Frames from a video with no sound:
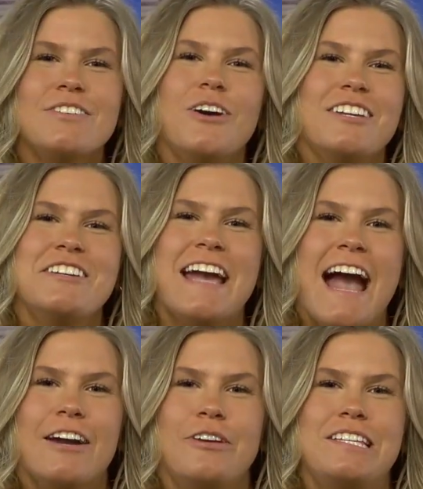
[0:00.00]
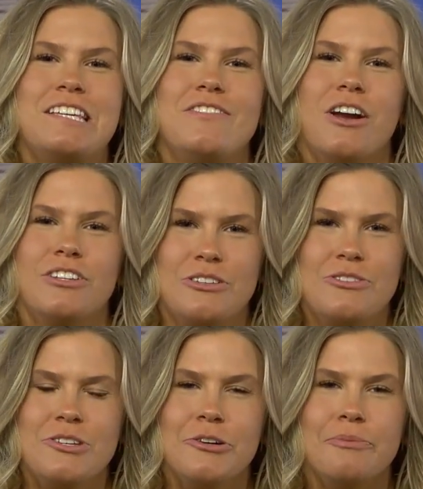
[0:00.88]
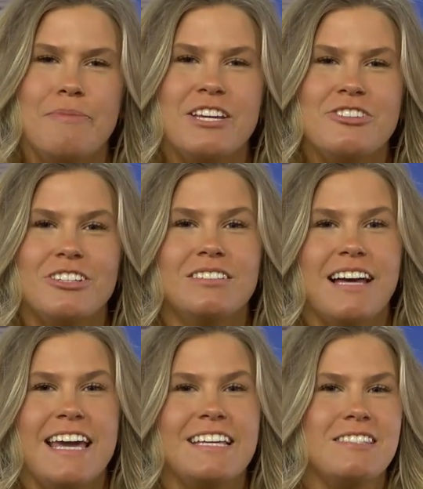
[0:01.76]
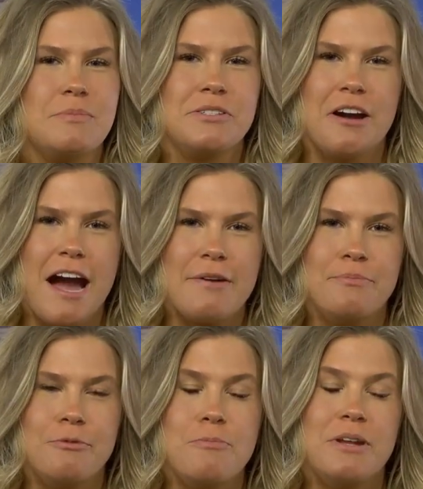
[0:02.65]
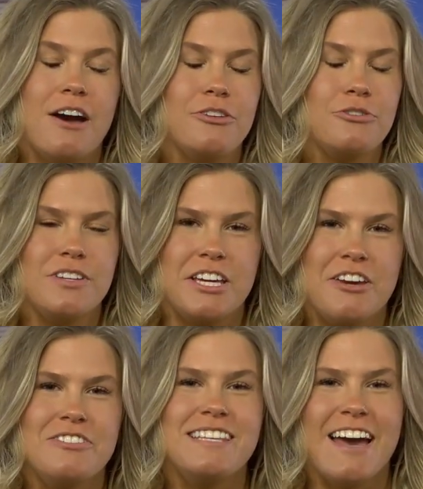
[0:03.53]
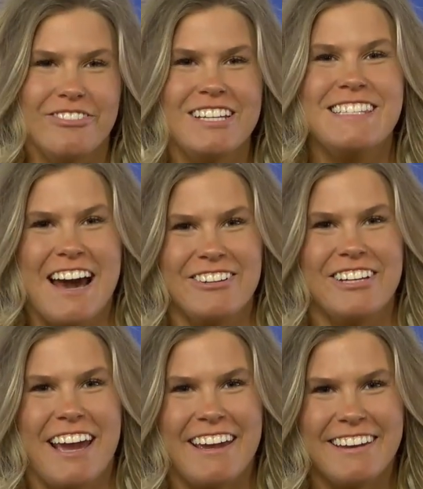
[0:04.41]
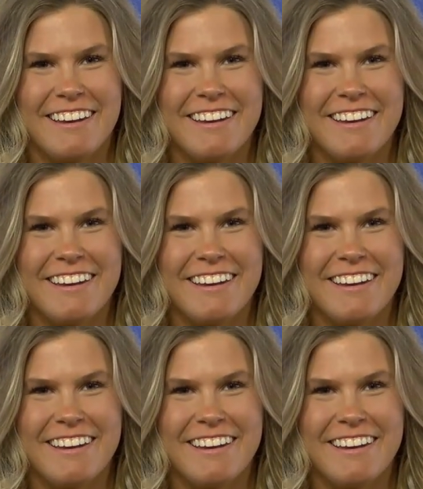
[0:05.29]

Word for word: for watching Ag Week T V on YouTube. Make sure to like and subscribe. We put out new videos every Saturday.